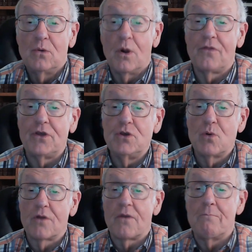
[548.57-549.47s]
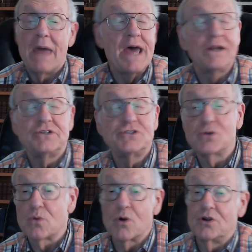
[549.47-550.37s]
whether you are the
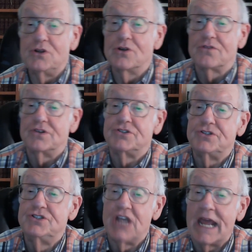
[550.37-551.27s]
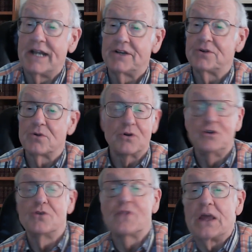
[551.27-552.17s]
manager or you're the janitor or
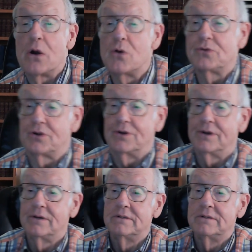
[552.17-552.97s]
you're the owner.